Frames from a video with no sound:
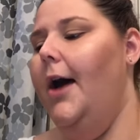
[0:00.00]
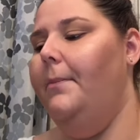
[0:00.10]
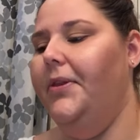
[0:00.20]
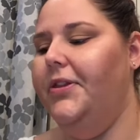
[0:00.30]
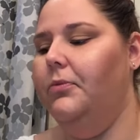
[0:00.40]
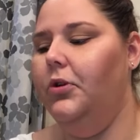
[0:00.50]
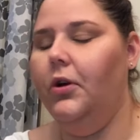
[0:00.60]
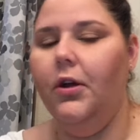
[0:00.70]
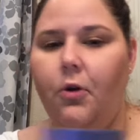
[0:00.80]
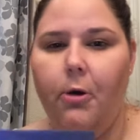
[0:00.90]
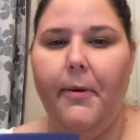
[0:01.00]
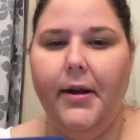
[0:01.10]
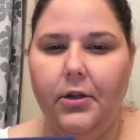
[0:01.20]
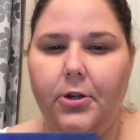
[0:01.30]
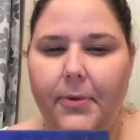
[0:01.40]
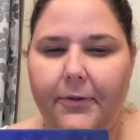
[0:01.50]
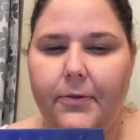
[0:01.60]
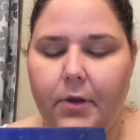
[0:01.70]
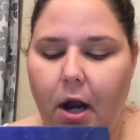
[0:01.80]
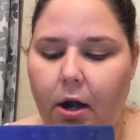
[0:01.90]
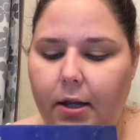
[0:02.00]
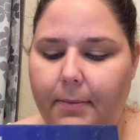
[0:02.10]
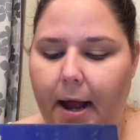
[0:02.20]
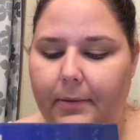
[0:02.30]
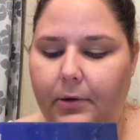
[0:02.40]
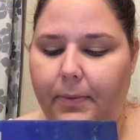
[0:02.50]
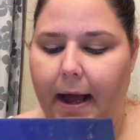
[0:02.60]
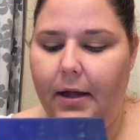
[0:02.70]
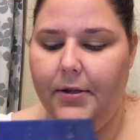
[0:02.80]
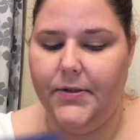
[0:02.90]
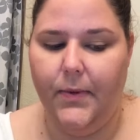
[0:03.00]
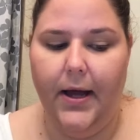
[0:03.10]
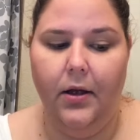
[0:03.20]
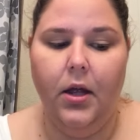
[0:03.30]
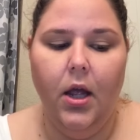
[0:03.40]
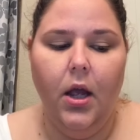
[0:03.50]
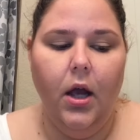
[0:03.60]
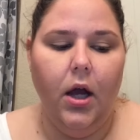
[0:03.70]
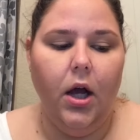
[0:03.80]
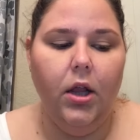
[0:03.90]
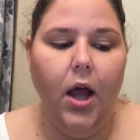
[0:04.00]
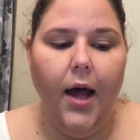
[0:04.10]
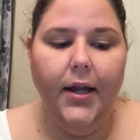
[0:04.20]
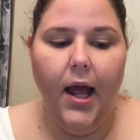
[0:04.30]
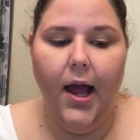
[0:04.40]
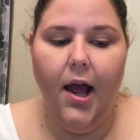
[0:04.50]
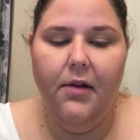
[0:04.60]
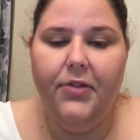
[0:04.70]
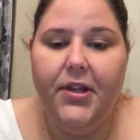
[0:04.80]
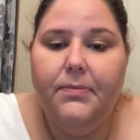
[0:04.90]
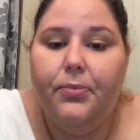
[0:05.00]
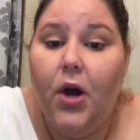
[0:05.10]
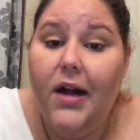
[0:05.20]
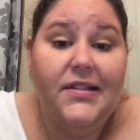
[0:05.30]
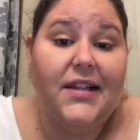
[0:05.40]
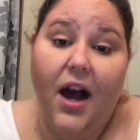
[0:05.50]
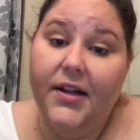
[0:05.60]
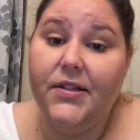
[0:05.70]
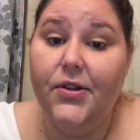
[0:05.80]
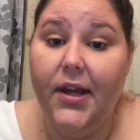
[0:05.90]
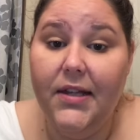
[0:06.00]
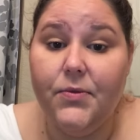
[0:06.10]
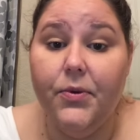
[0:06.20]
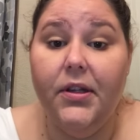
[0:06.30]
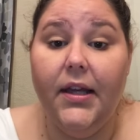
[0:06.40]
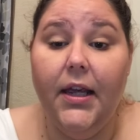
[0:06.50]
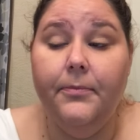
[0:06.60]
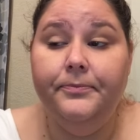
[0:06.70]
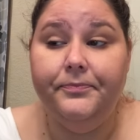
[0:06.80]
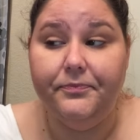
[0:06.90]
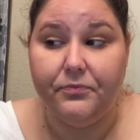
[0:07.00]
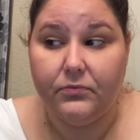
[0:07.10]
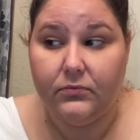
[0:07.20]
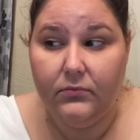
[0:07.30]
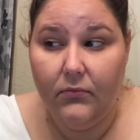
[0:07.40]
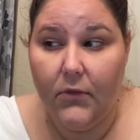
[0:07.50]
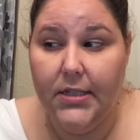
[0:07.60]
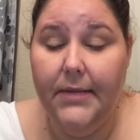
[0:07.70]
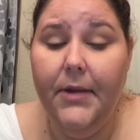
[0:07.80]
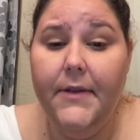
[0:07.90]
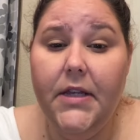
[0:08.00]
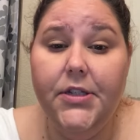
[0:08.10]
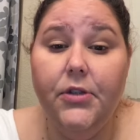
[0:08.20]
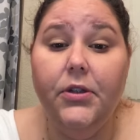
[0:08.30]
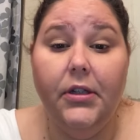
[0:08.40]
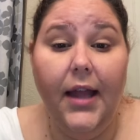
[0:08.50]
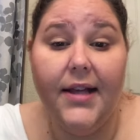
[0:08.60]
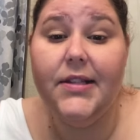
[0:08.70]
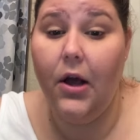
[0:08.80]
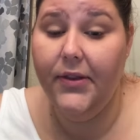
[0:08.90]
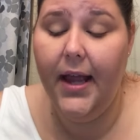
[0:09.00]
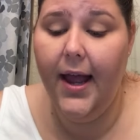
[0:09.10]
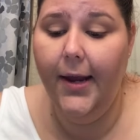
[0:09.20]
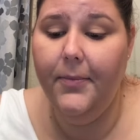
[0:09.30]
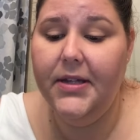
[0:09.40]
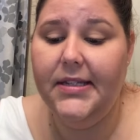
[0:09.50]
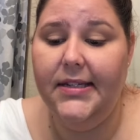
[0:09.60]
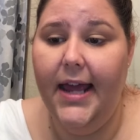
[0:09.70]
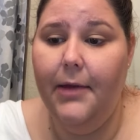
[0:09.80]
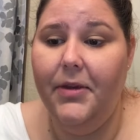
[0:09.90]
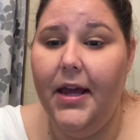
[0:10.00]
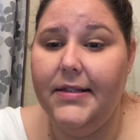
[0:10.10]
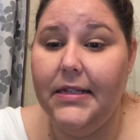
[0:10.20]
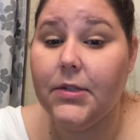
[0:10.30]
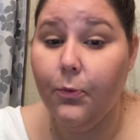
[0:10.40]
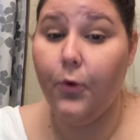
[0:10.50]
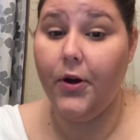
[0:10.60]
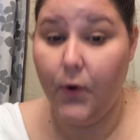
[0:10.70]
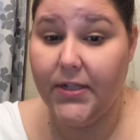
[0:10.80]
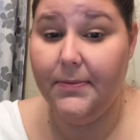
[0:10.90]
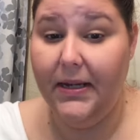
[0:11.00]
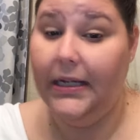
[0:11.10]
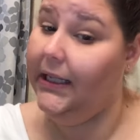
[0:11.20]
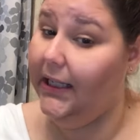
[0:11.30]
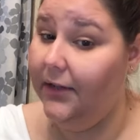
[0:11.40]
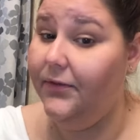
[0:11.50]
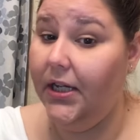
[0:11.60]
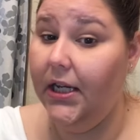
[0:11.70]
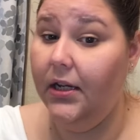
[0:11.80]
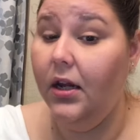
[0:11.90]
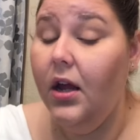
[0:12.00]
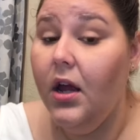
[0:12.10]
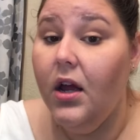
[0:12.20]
But then we'll incorporate a little bit from the Carli Bybel palette as well. A lot of the bronze goddess look is really, sometimes I do a little less on the eye, but today, because it's more going to be an evening